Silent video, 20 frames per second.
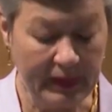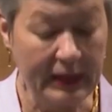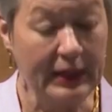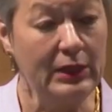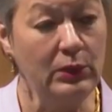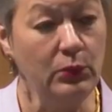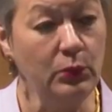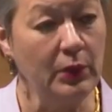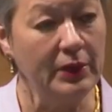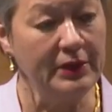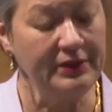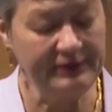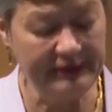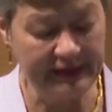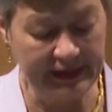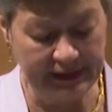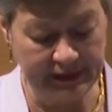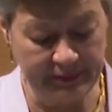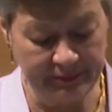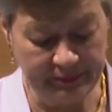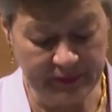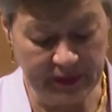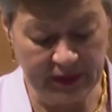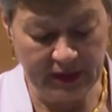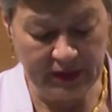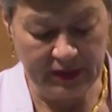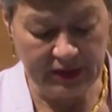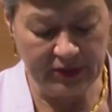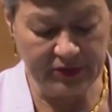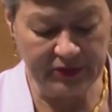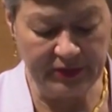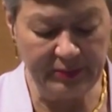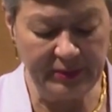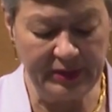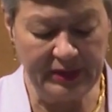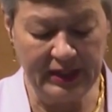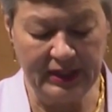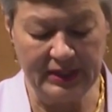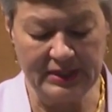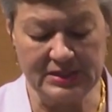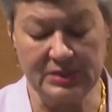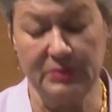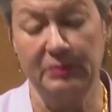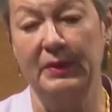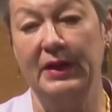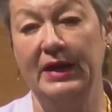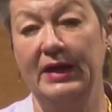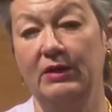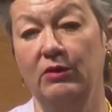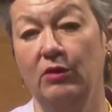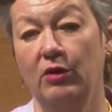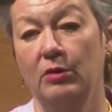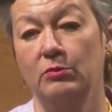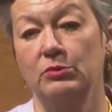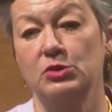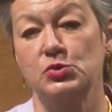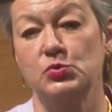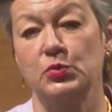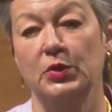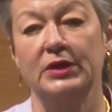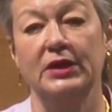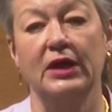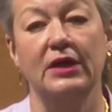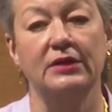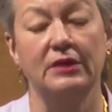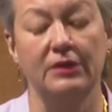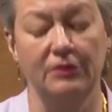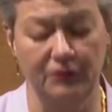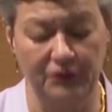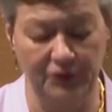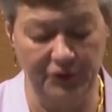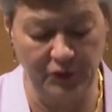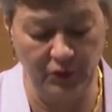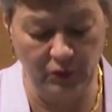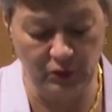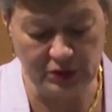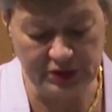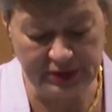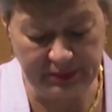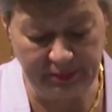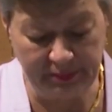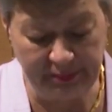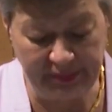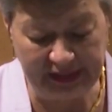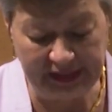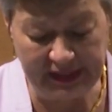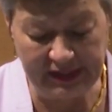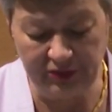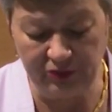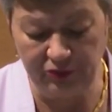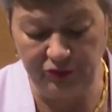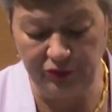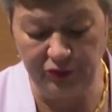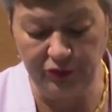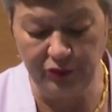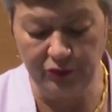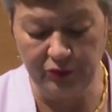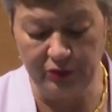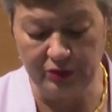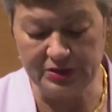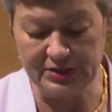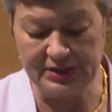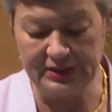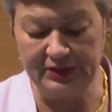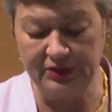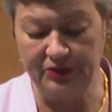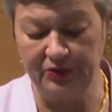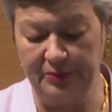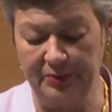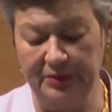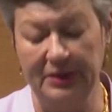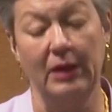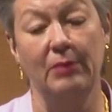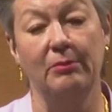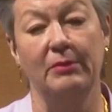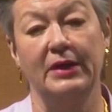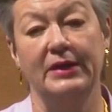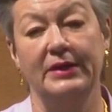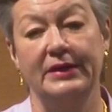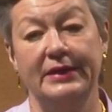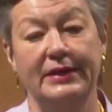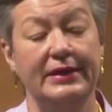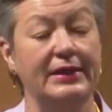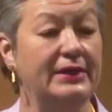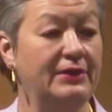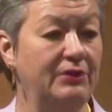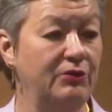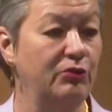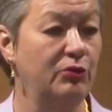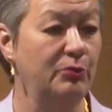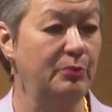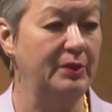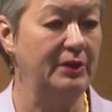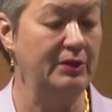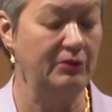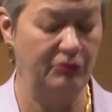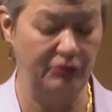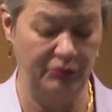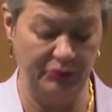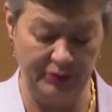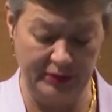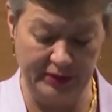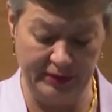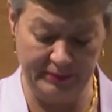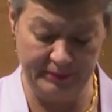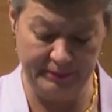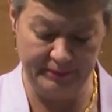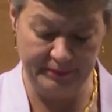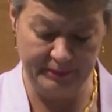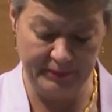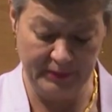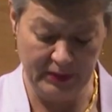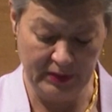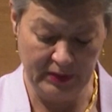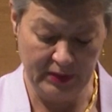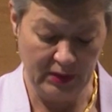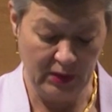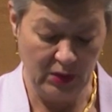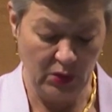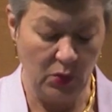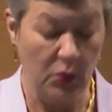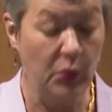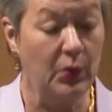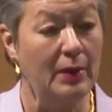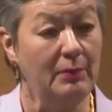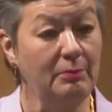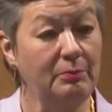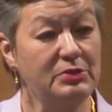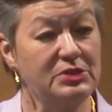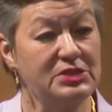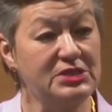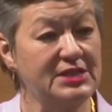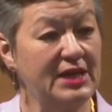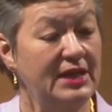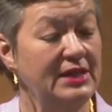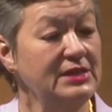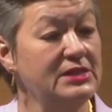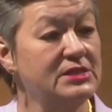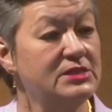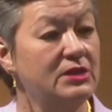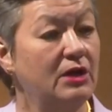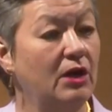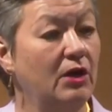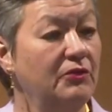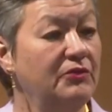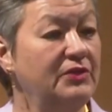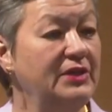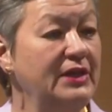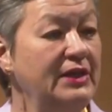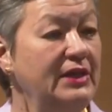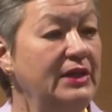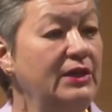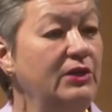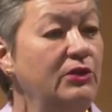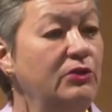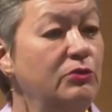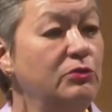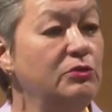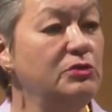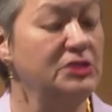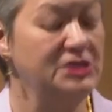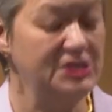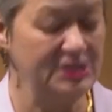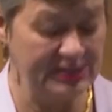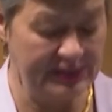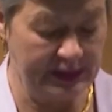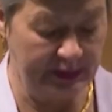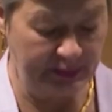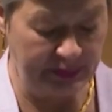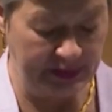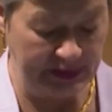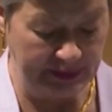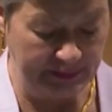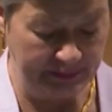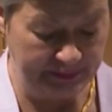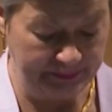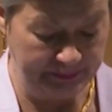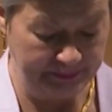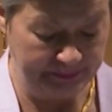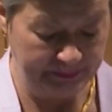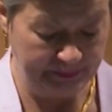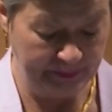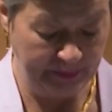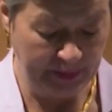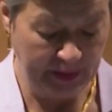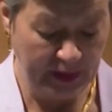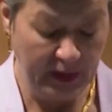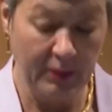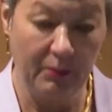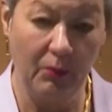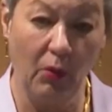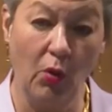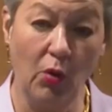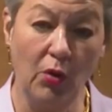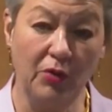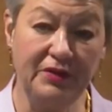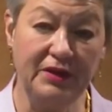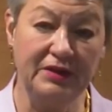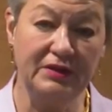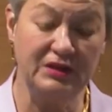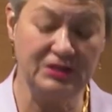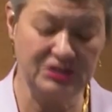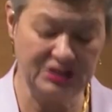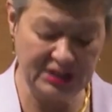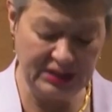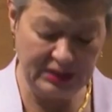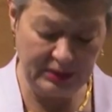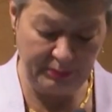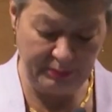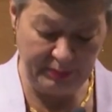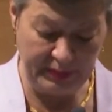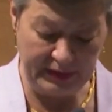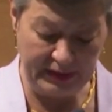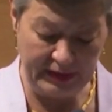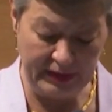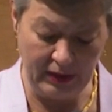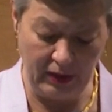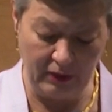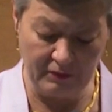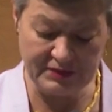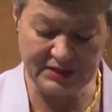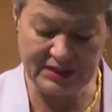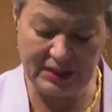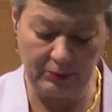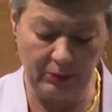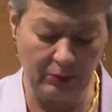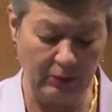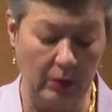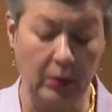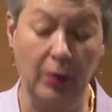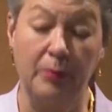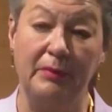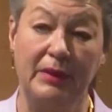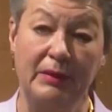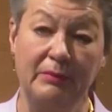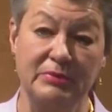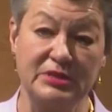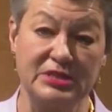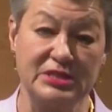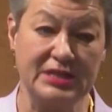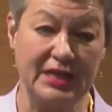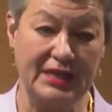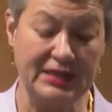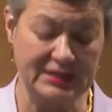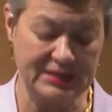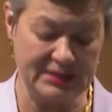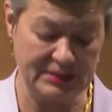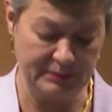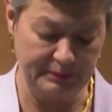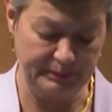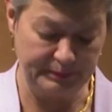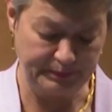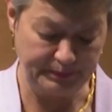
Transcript: In 1 year, criminals made almost 140 billion euros in criminal money in the European Union, 1% of the EU GDP, more than the GDP of some of our member states.